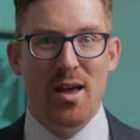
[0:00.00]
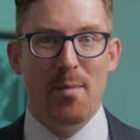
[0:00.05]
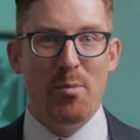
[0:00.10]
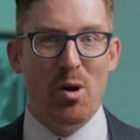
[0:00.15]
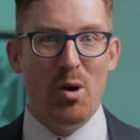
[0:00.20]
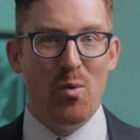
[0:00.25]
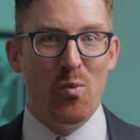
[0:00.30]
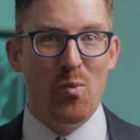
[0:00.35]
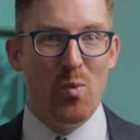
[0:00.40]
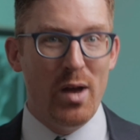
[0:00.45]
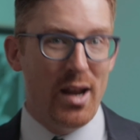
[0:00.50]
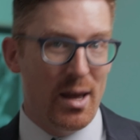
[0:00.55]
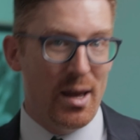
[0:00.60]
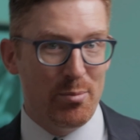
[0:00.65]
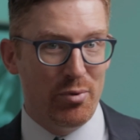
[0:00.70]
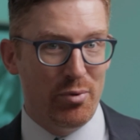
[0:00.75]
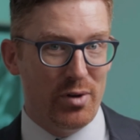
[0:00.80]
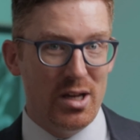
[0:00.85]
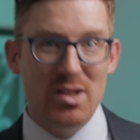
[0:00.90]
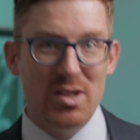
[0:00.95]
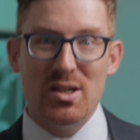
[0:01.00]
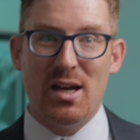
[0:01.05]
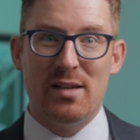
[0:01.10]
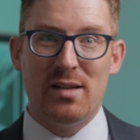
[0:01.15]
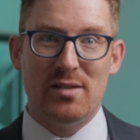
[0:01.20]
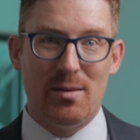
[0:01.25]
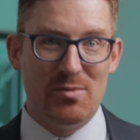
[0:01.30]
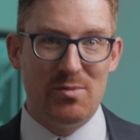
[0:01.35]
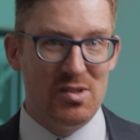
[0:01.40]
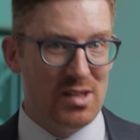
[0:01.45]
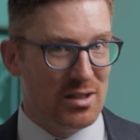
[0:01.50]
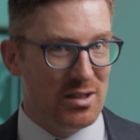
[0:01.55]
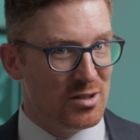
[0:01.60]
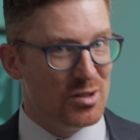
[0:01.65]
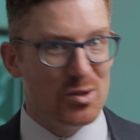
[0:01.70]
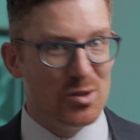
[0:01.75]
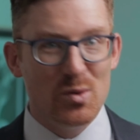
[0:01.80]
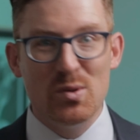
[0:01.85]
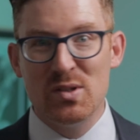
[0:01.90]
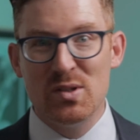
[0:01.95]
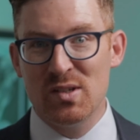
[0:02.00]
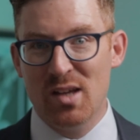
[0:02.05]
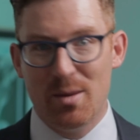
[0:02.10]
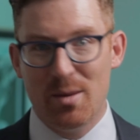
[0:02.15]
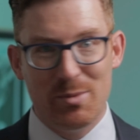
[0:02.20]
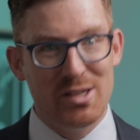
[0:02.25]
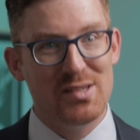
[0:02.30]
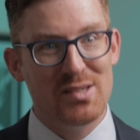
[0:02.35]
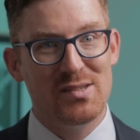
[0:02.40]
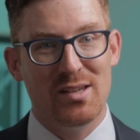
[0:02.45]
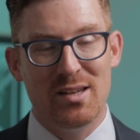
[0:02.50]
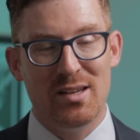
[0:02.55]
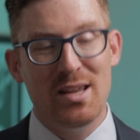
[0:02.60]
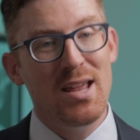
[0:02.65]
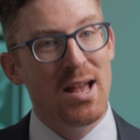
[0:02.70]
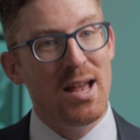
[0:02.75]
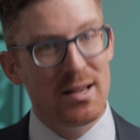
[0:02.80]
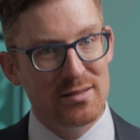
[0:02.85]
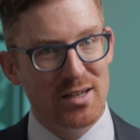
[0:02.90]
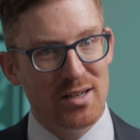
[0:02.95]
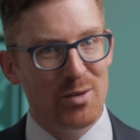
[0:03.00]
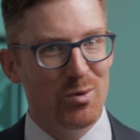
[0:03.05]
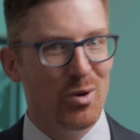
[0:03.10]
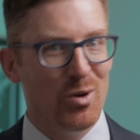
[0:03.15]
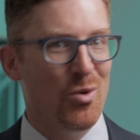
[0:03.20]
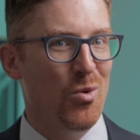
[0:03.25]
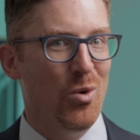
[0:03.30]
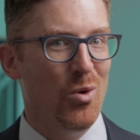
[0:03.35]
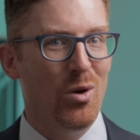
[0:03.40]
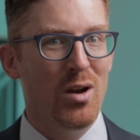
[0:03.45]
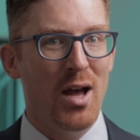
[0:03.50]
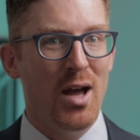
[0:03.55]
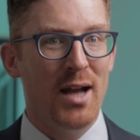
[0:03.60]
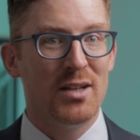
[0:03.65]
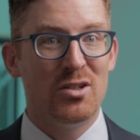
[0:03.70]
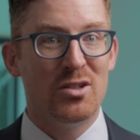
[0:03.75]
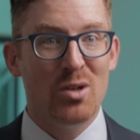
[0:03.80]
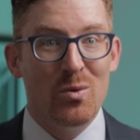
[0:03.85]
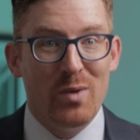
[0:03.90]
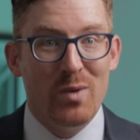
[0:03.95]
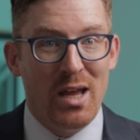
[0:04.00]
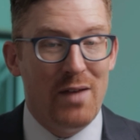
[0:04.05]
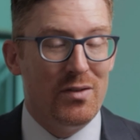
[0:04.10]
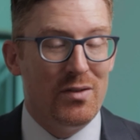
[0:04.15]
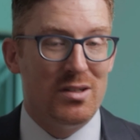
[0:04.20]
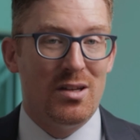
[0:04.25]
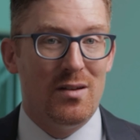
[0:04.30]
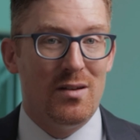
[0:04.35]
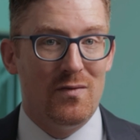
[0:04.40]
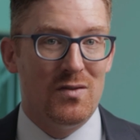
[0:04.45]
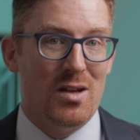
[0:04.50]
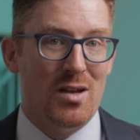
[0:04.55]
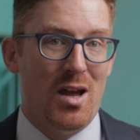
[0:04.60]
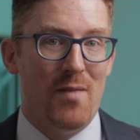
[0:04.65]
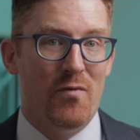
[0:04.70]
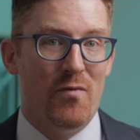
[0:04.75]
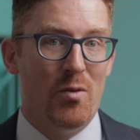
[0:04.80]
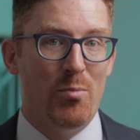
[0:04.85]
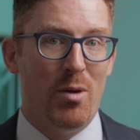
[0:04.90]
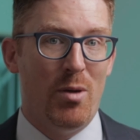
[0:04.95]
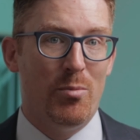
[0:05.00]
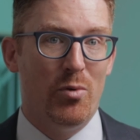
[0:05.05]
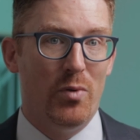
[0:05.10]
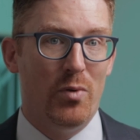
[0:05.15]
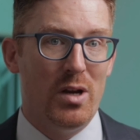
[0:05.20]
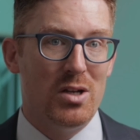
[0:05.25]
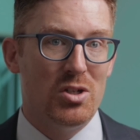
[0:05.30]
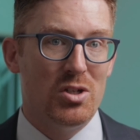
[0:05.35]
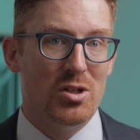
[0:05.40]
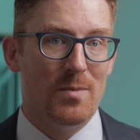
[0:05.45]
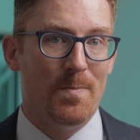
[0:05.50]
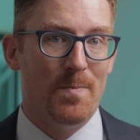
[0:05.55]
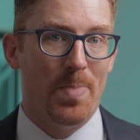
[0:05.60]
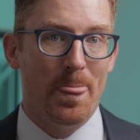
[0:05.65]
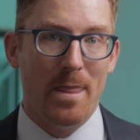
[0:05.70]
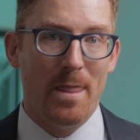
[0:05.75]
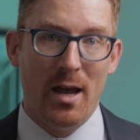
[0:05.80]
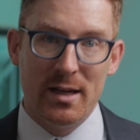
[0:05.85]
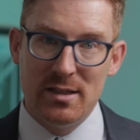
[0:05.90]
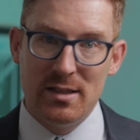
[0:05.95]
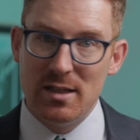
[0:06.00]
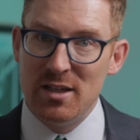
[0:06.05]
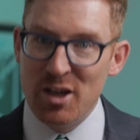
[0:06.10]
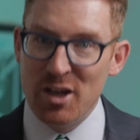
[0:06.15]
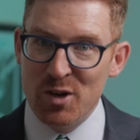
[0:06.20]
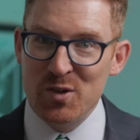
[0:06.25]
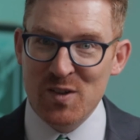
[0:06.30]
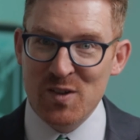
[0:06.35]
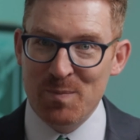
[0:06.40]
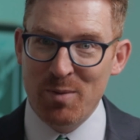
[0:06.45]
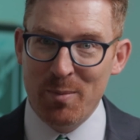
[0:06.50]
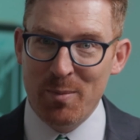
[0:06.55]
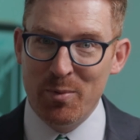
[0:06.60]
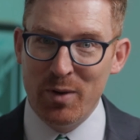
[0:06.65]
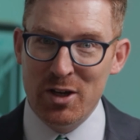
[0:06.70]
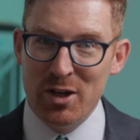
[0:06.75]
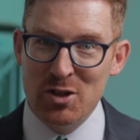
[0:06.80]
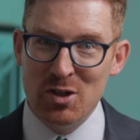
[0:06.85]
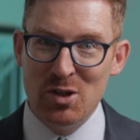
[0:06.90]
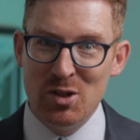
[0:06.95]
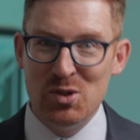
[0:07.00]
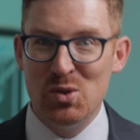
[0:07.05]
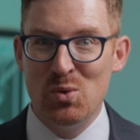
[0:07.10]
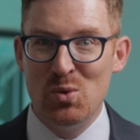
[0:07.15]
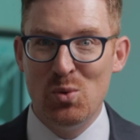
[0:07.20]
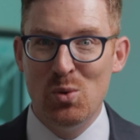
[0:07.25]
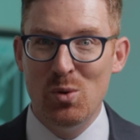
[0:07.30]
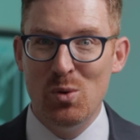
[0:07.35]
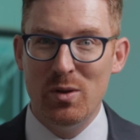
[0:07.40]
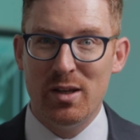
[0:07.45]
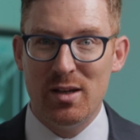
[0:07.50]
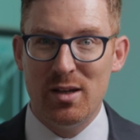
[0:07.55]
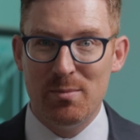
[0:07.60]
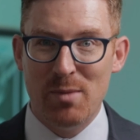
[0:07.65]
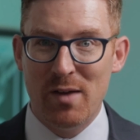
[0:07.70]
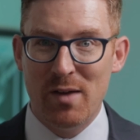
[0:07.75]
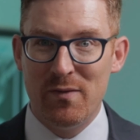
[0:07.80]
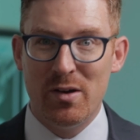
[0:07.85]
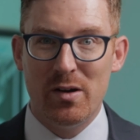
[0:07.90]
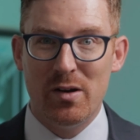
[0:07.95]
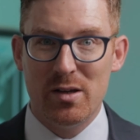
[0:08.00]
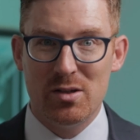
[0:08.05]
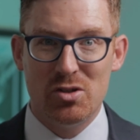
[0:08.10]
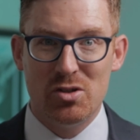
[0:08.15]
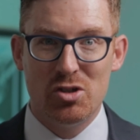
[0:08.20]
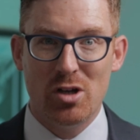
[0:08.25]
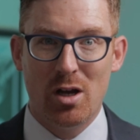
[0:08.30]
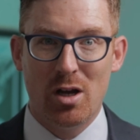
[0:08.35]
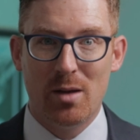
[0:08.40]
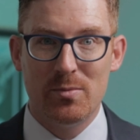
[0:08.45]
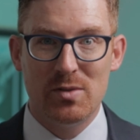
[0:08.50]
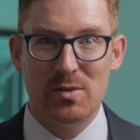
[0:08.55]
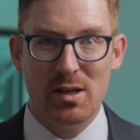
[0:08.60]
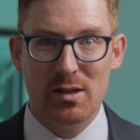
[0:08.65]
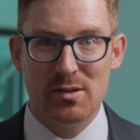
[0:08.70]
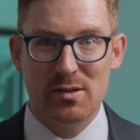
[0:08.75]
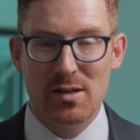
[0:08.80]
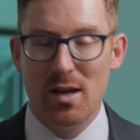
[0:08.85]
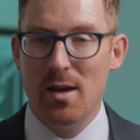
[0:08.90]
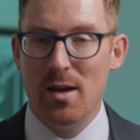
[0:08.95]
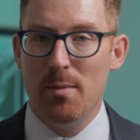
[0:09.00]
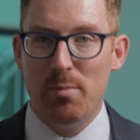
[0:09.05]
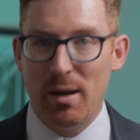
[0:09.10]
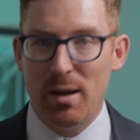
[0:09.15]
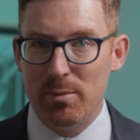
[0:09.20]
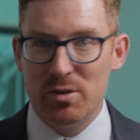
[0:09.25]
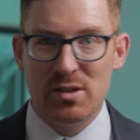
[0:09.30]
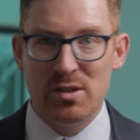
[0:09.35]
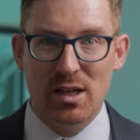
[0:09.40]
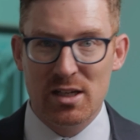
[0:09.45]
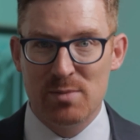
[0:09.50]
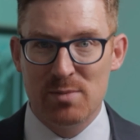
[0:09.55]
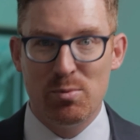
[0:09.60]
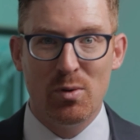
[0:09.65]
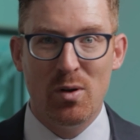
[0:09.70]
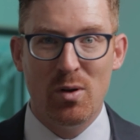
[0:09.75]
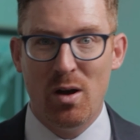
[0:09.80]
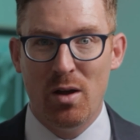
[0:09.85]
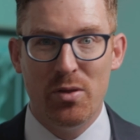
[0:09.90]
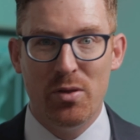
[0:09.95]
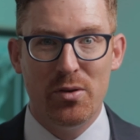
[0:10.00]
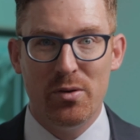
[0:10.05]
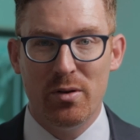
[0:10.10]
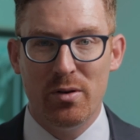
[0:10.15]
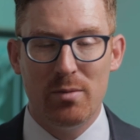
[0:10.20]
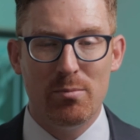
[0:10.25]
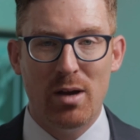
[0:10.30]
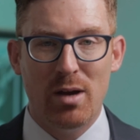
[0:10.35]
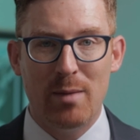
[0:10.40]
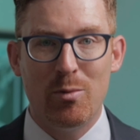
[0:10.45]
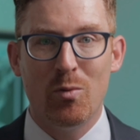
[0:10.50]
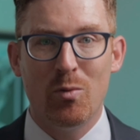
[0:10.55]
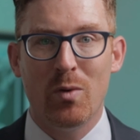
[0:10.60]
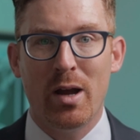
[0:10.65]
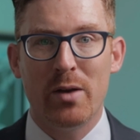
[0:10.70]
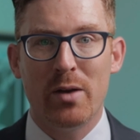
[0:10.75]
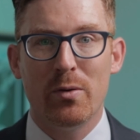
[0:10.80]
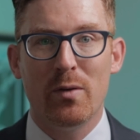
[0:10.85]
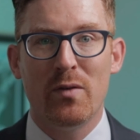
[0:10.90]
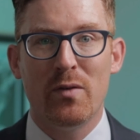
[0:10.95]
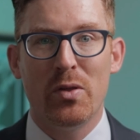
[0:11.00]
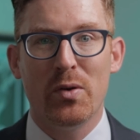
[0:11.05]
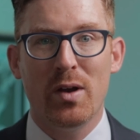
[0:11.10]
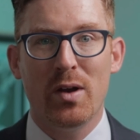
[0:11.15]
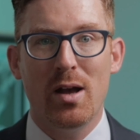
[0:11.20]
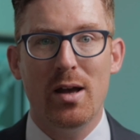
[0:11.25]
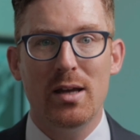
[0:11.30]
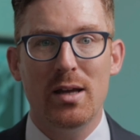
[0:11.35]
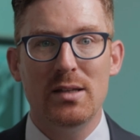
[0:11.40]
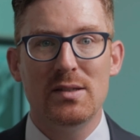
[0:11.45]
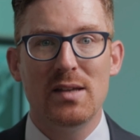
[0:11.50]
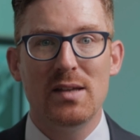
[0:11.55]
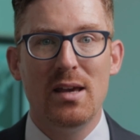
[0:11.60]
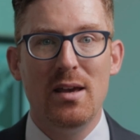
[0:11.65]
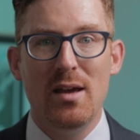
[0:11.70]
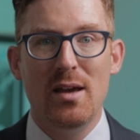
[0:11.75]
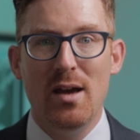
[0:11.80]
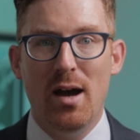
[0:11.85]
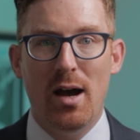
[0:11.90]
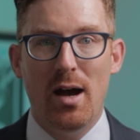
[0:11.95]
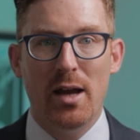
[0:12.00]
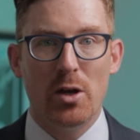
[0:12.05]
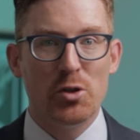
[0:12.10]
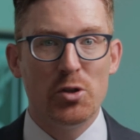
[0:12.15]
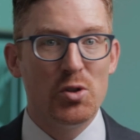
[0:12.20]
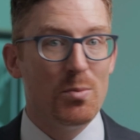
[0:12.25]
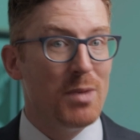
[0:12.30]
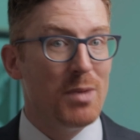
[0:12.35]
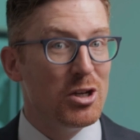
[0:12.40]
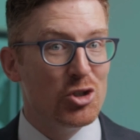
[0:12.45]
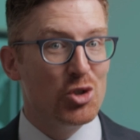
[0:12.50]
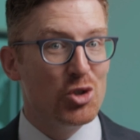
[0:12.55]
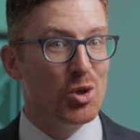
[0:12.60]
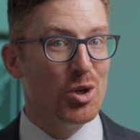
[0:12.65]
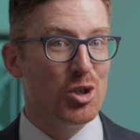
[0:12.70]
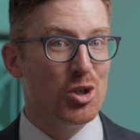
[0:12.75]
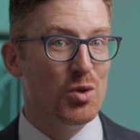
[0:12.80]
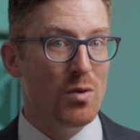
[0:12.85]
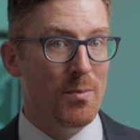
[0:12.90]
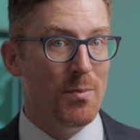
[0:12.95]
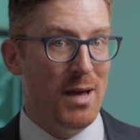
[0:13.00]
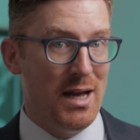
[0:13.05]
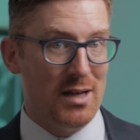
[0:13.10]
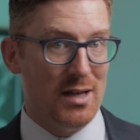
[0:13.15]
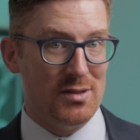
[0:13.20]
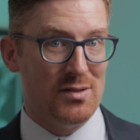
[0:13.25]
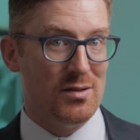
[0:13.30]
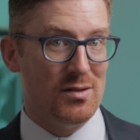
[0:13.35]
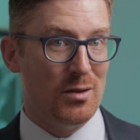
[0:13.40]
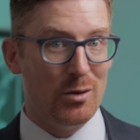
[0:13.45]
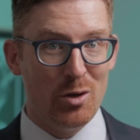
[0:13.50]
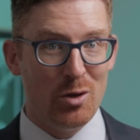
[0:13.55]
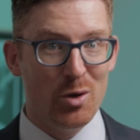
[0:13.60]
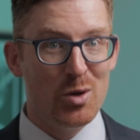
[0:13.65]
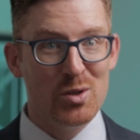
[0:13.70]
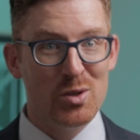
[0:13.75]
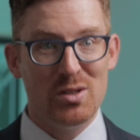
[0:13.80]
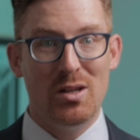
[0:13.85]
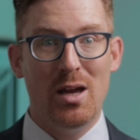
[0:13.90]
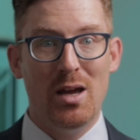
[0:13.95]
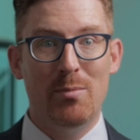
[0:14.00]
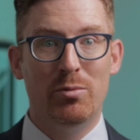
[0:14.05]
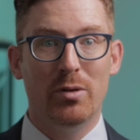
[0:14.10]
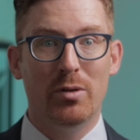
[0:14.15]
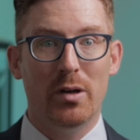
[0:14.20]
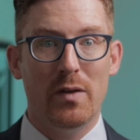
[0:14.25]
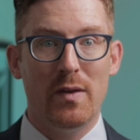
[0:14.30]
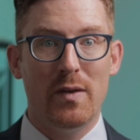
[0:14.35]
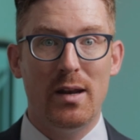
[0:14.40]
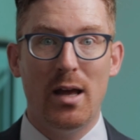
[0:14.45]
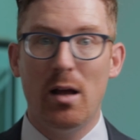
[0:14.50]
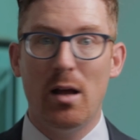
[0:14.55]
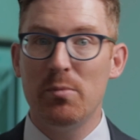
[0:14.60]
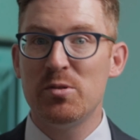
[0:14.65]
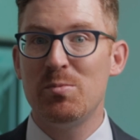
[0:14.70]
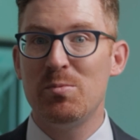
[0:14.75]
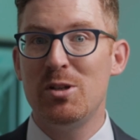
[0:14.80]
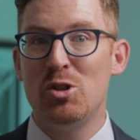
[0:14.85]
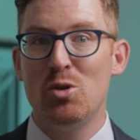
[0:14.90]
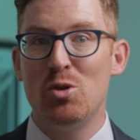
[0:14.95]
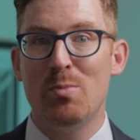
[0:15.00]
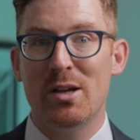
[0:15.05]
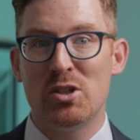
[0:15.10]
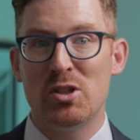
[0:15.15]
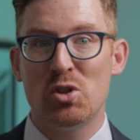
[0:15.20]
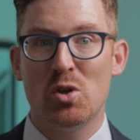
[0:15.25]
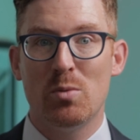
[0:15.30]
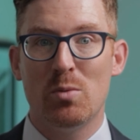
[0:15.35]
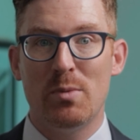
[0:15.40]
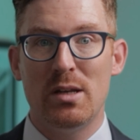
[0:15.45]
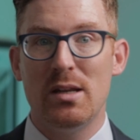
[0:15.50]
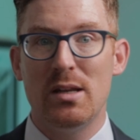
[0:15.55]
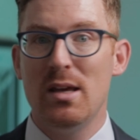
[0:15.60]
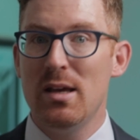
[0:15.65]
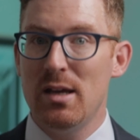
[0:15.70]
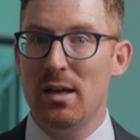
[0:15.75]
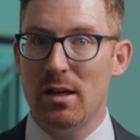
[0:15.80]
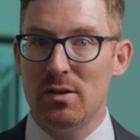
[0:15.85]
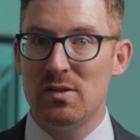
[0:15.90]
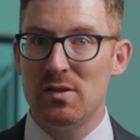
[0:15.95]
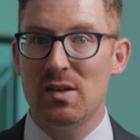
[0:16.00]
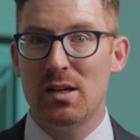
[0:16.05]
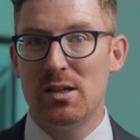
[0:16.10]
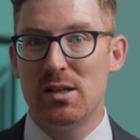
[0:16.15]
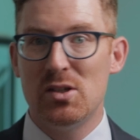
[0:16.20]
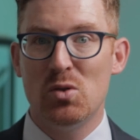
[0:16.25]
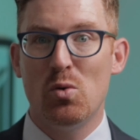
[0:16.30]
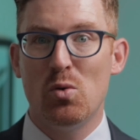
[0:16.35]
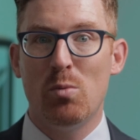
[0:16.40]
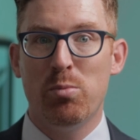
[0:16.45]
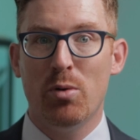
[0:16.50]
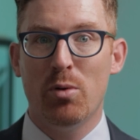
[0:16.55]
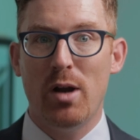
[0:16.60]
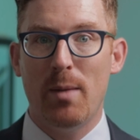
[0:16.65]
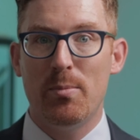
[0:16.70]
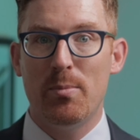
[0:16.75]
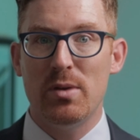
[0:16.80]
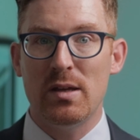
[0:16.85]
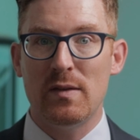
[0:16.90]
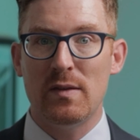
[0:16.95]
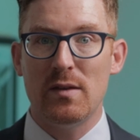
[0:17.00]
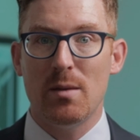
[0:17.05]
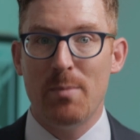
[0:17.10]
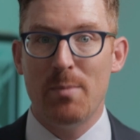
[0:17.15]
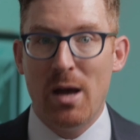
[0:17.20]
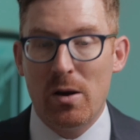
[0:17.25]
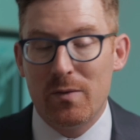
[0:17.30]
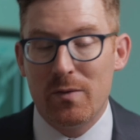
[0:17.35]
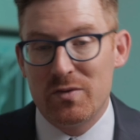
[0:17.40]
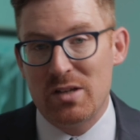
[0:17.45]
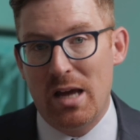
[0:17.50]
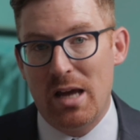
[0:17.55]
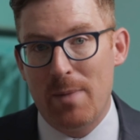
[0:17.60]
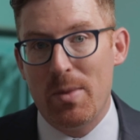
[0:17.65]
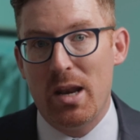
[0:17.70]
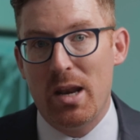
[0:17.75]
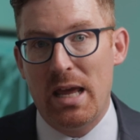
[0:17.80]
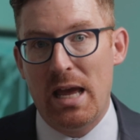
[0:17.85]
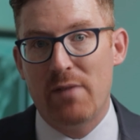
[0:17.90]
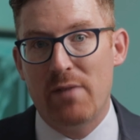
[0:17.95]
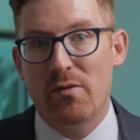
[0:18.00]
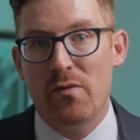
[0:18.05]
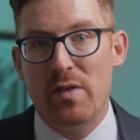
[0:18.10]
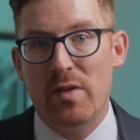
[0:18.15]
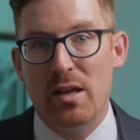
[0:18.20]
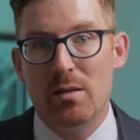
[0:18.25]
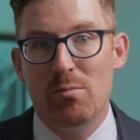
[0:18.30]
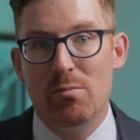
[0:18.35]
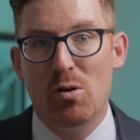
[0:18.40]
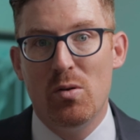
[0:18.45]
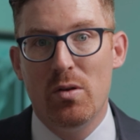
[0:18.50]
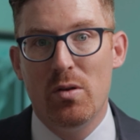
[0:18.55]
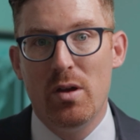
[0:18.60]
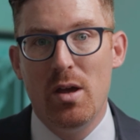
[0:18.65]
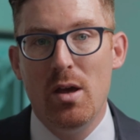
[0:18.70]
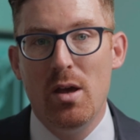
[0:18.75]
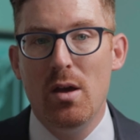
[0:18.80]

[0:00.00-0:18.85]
But when I preach, as I'm set to do this coming Sunday, as I record, I don't have a ton of time for preparation. I did years of preparation in school and in my various jobs as Bible textbook author and Bible writer of other kinds. I also made sure to amass a Logos library that helps me do my sermon and Sunday school prep in the amount of time that I have available.